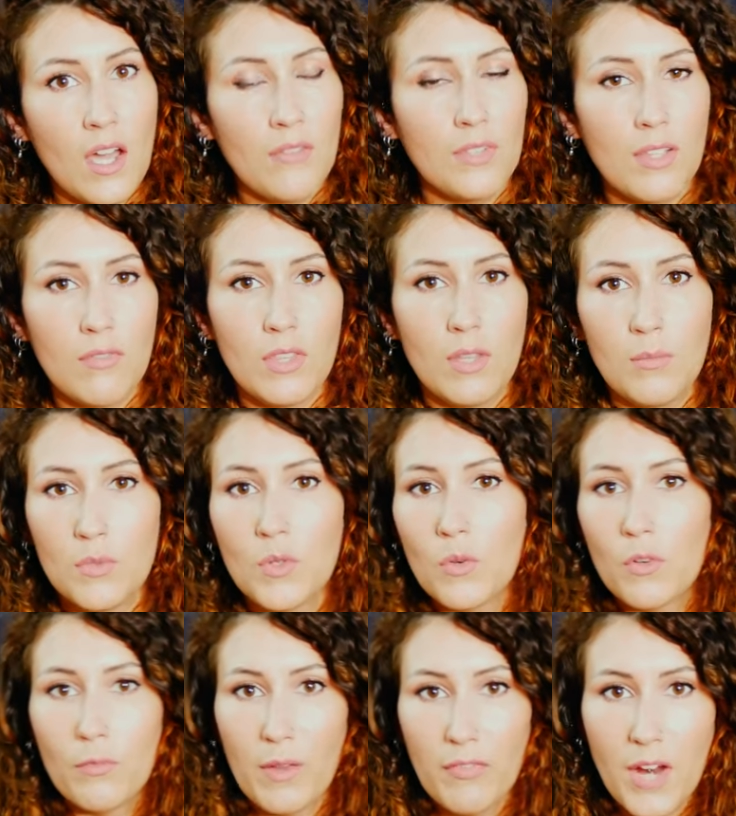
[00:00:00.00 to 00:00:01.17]
I've given them to
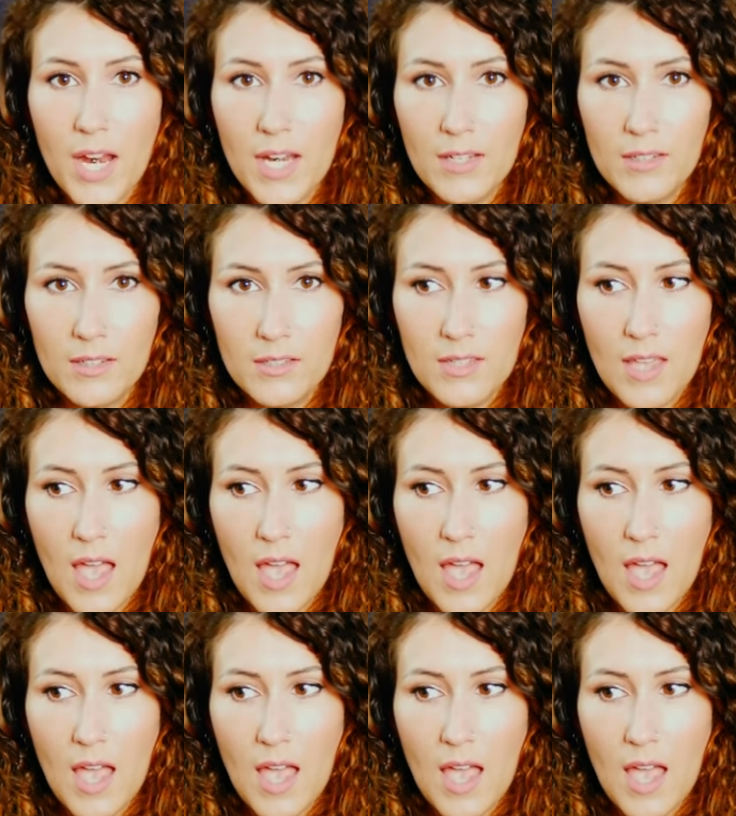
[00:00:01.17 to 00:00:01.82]
all of my friends